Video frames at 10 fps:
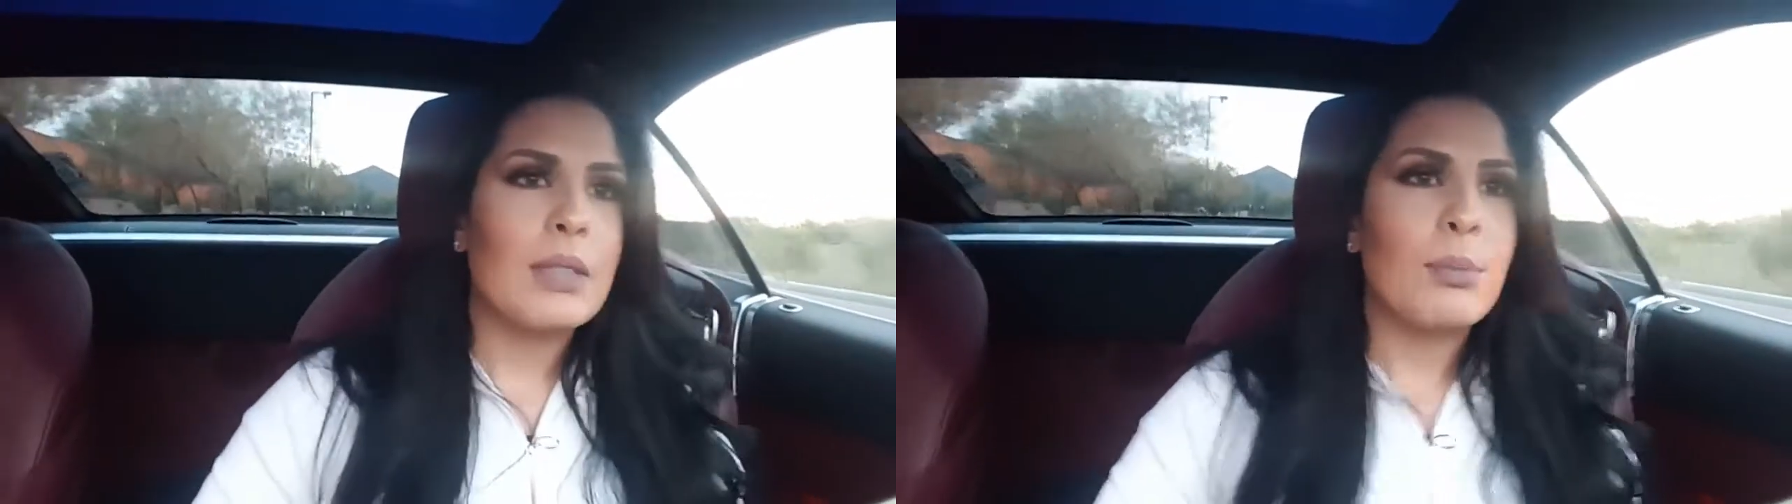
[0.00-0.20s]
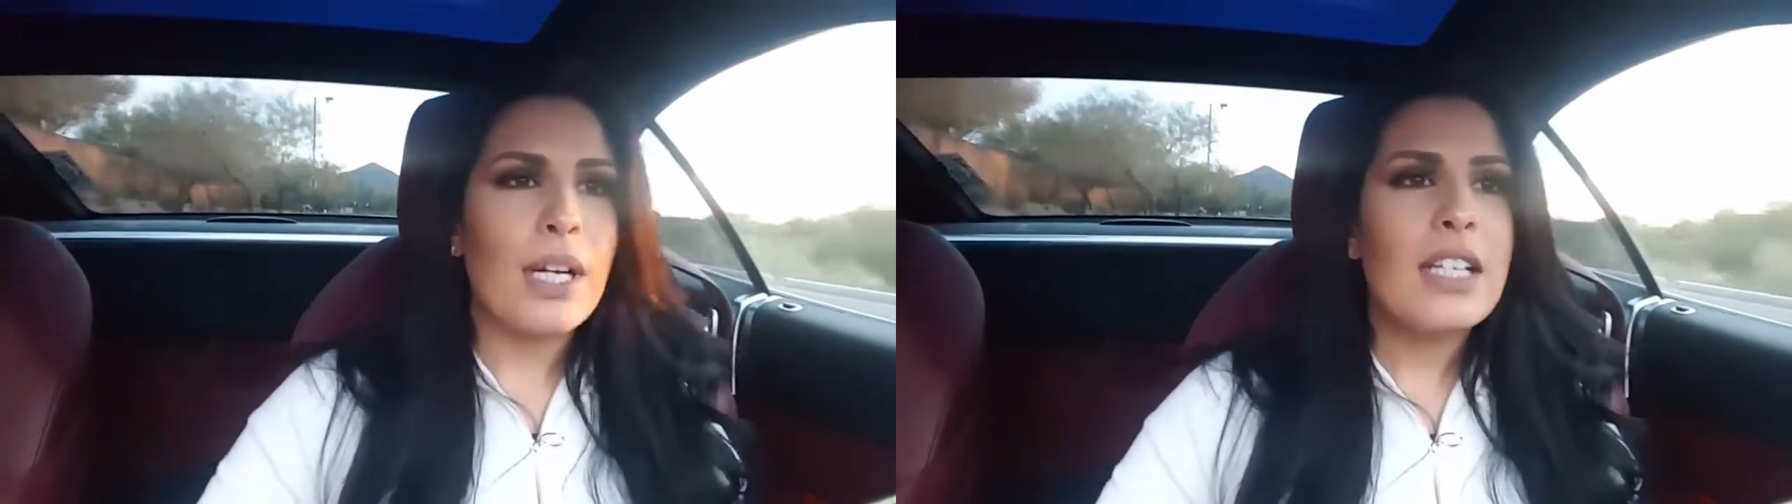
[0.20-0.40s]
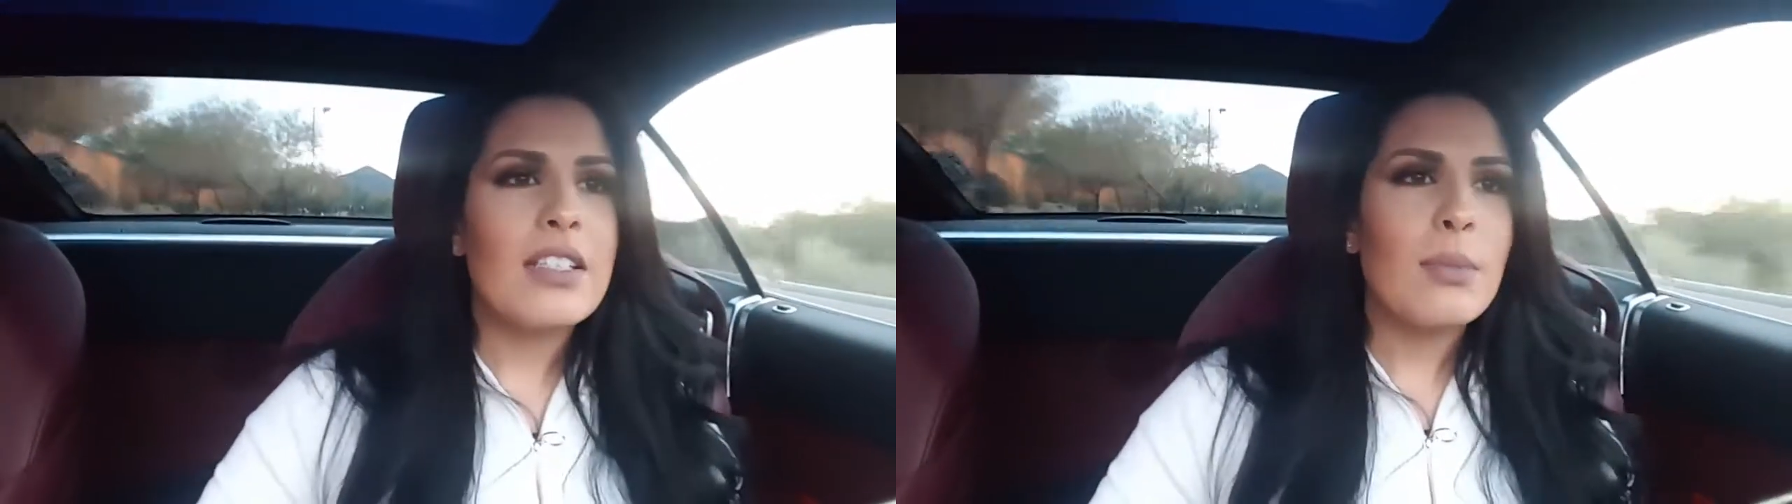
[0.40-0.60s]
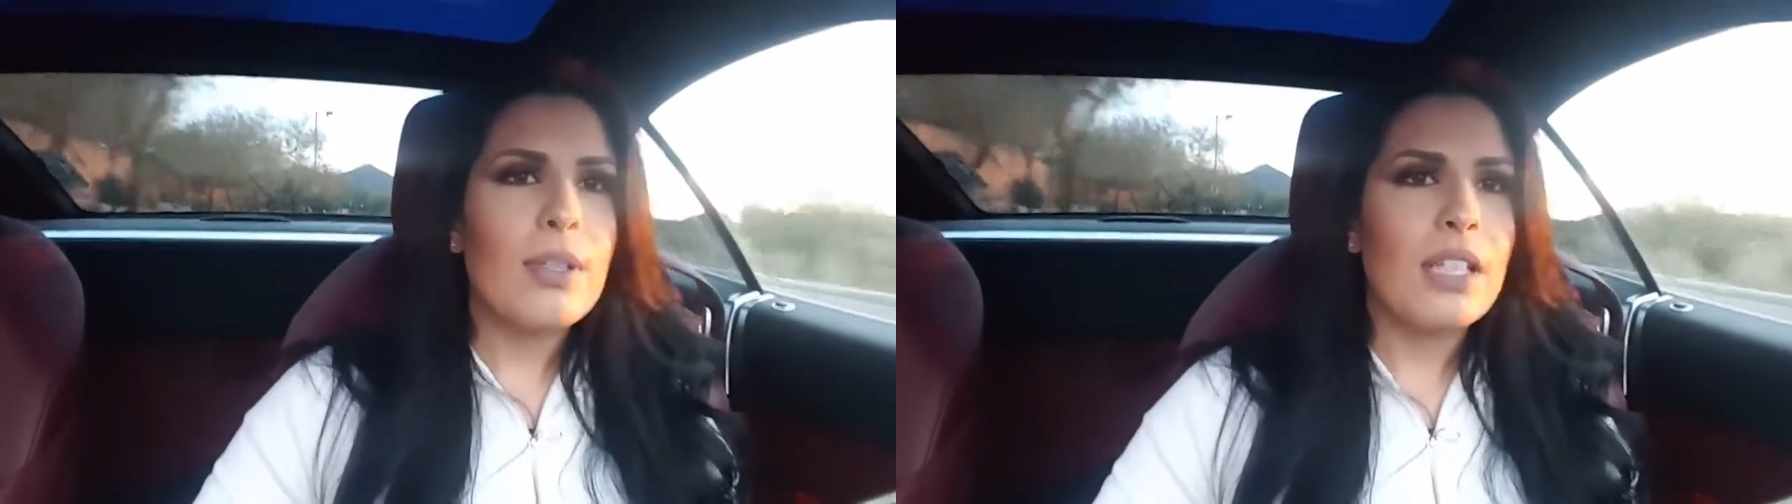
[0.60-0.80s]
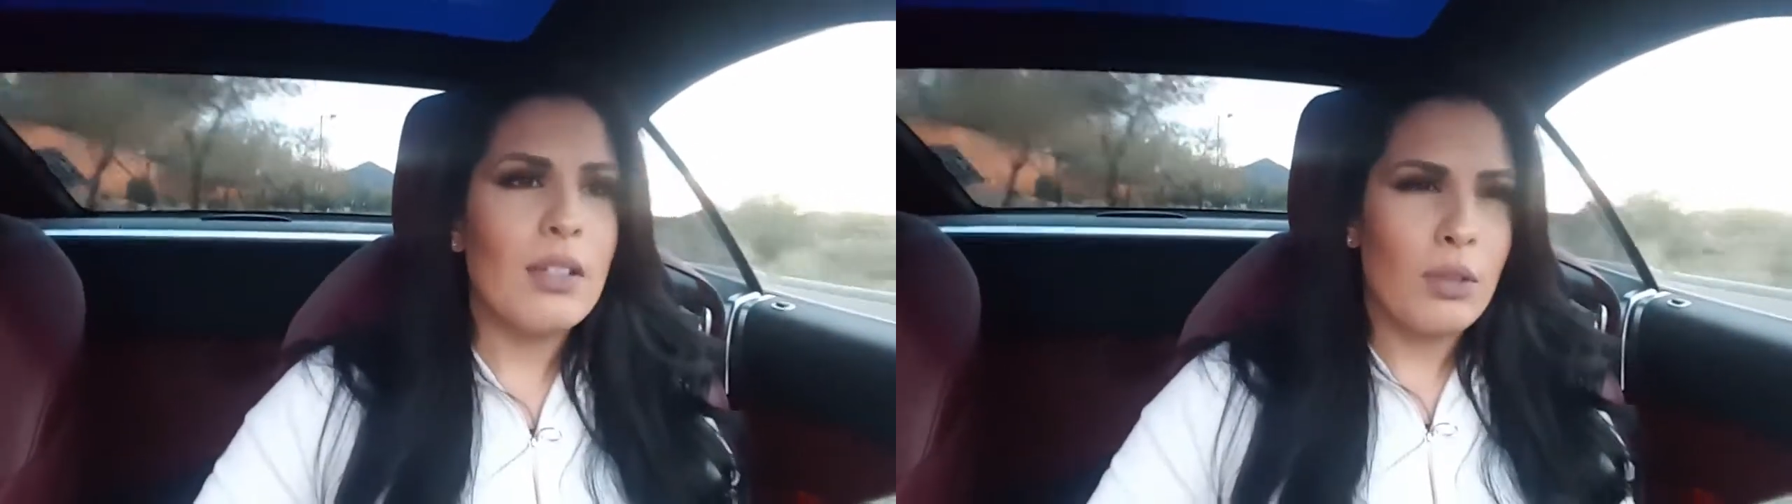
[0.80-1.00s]
Brakes are
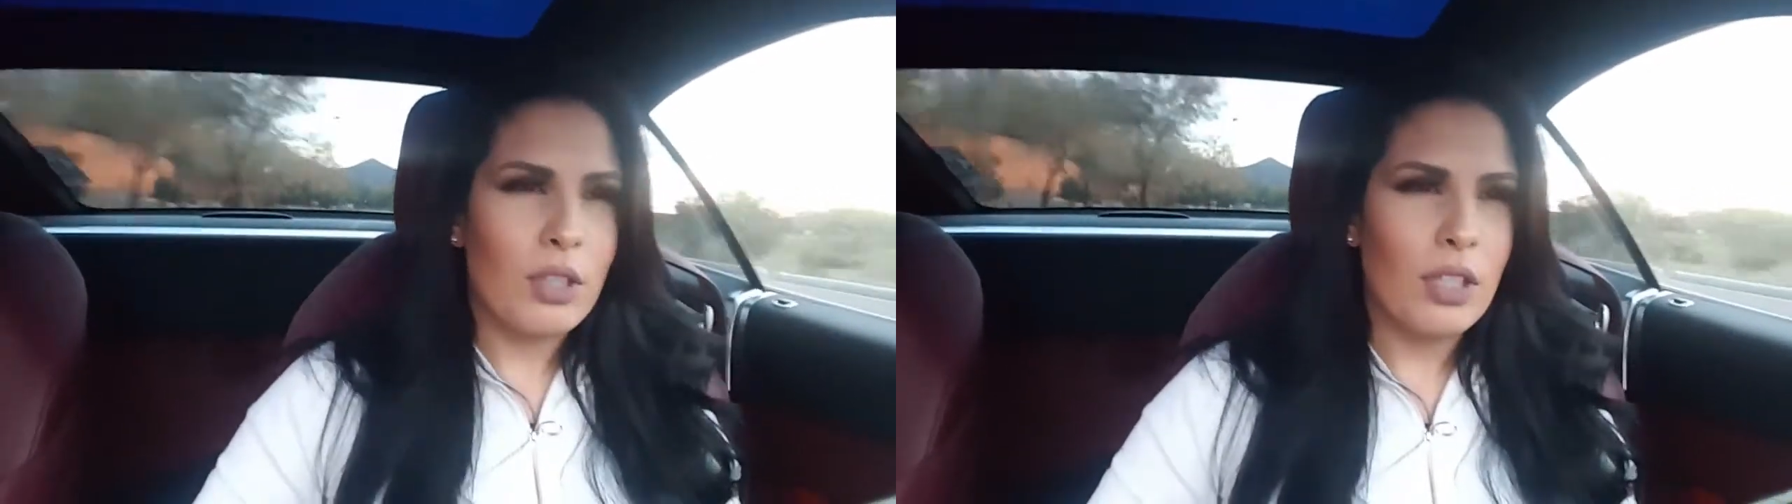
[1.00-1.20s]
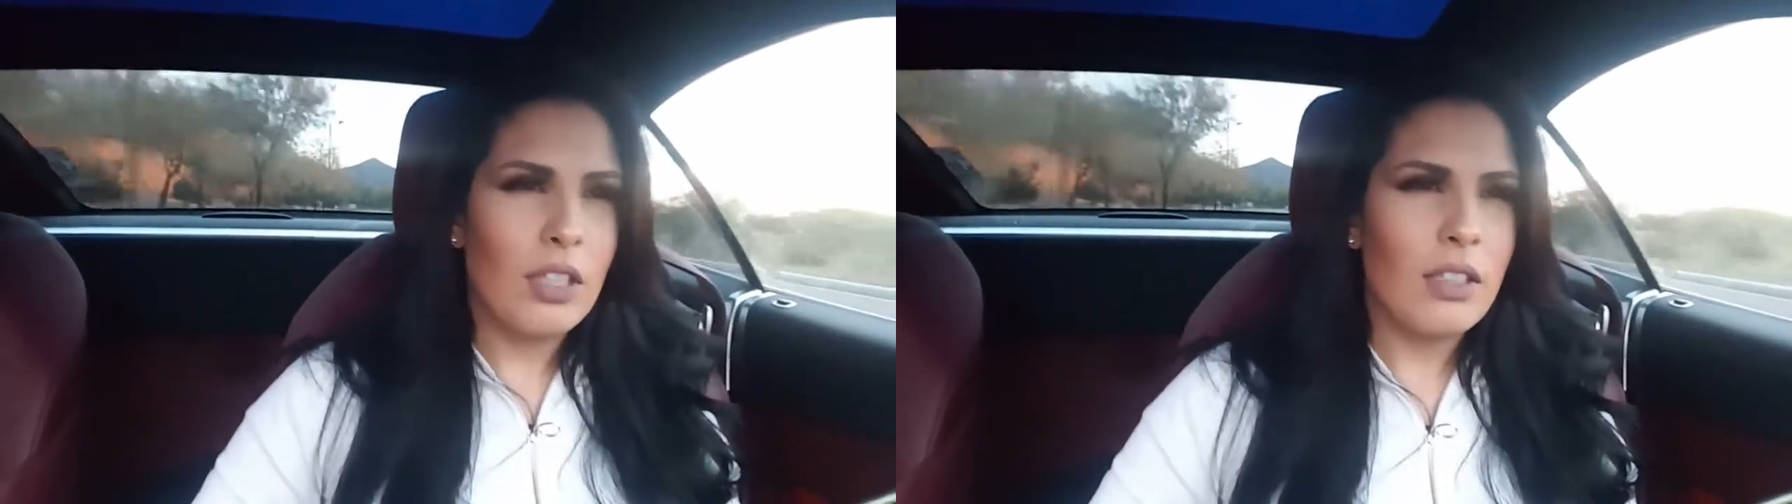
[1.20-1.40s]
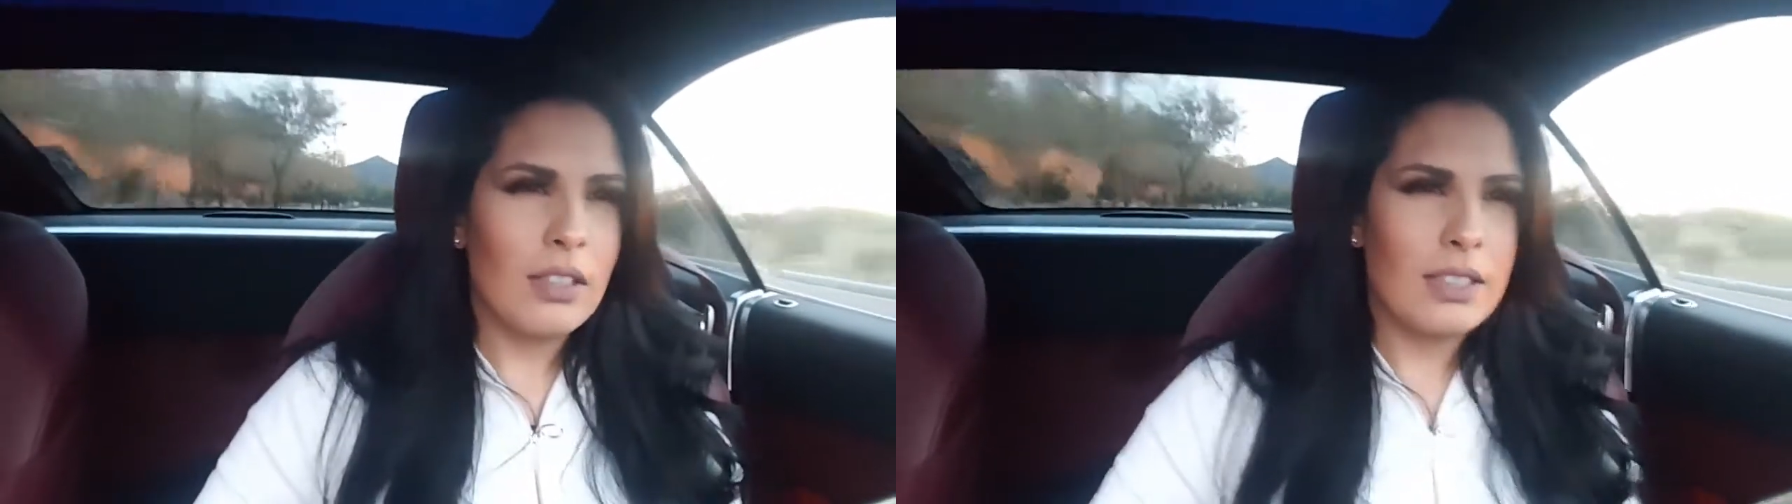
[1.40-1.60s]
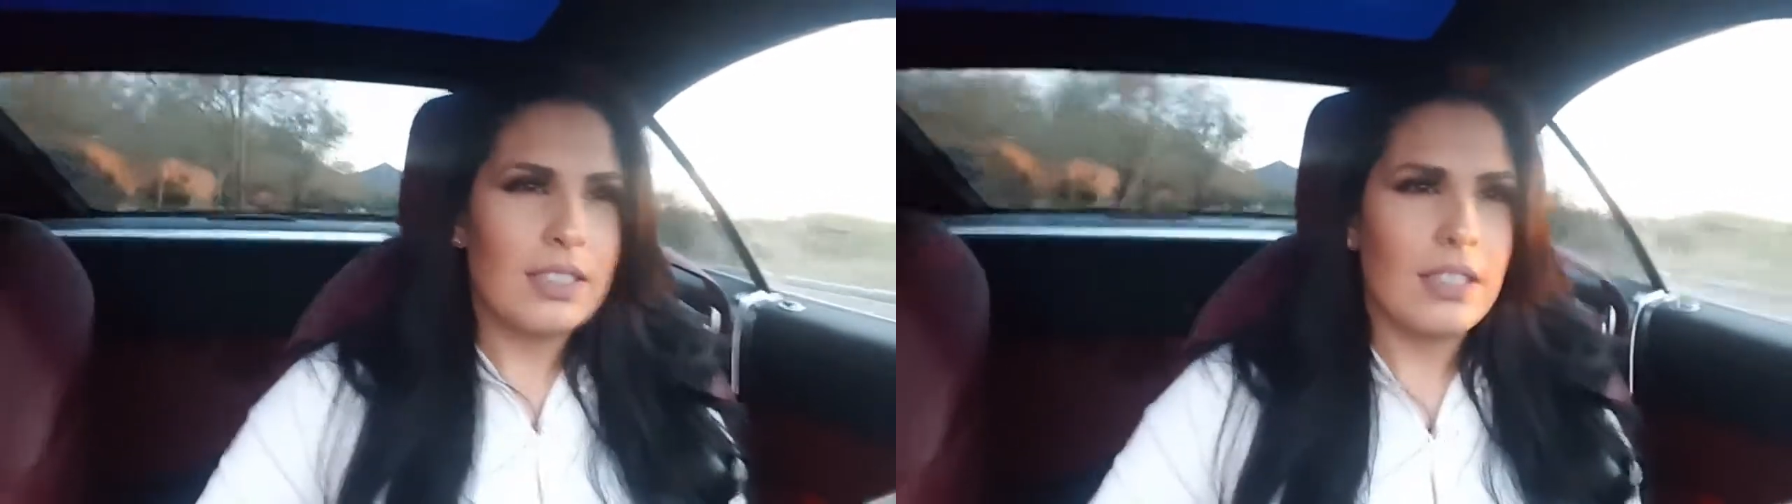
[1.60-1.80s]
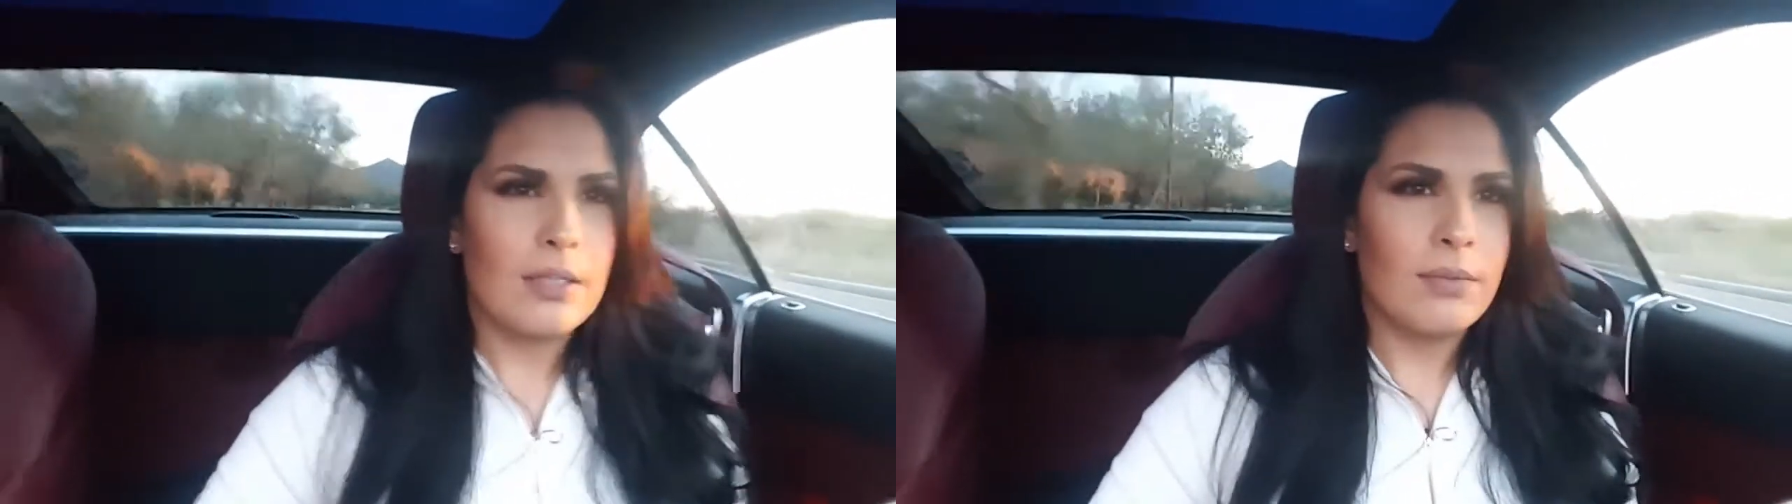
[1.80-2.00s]
pretty good. Let's see.